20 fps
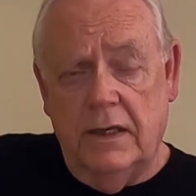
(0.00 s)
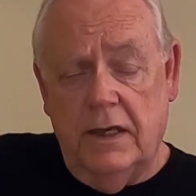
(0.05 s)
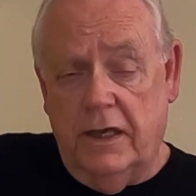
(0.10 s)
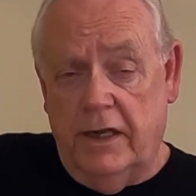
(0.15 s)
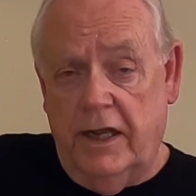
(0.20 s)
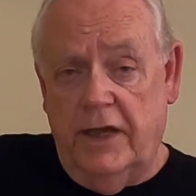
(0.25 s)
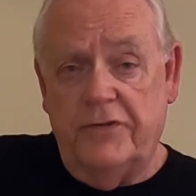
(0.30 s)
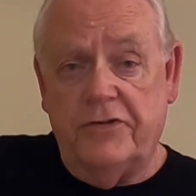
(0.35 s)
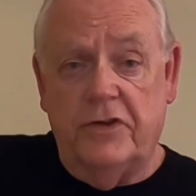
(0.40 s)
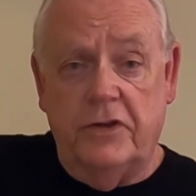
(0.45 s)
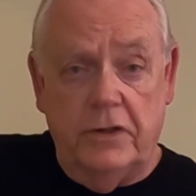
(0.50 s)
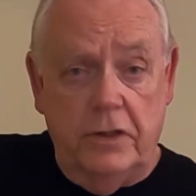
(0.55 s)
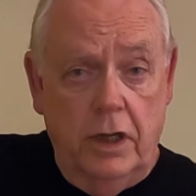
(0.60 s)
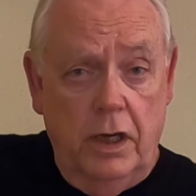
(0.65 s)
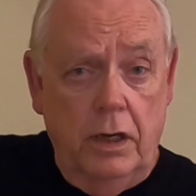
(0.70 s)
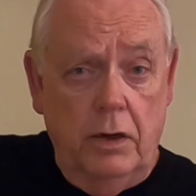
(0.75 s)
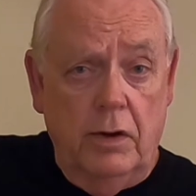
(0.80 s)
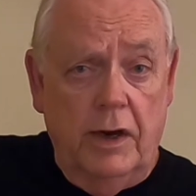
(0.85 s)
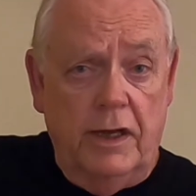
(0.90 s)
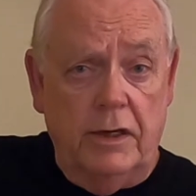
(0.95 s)
And I said,
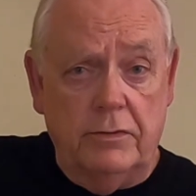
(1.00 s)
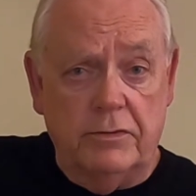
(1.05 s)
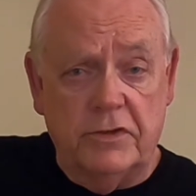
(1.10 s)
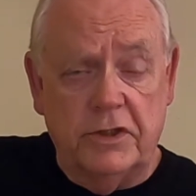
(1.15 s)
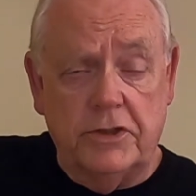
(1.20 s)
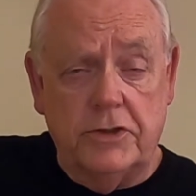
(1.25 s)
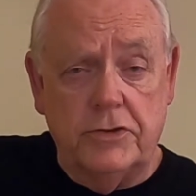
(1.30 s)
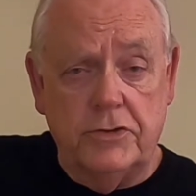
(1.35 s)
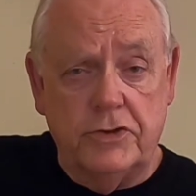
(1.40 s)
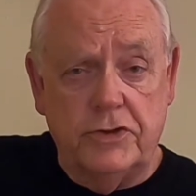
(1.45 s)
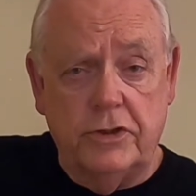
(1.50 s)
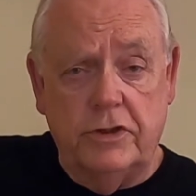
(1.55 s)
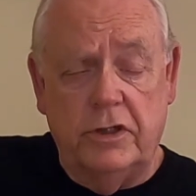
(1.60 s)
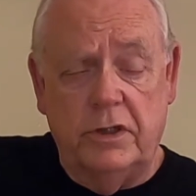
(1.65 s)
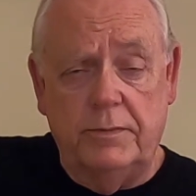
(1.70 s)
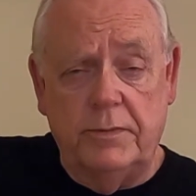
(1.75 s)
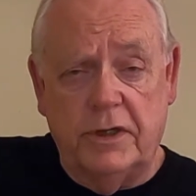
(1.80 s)
no, I don't think you should,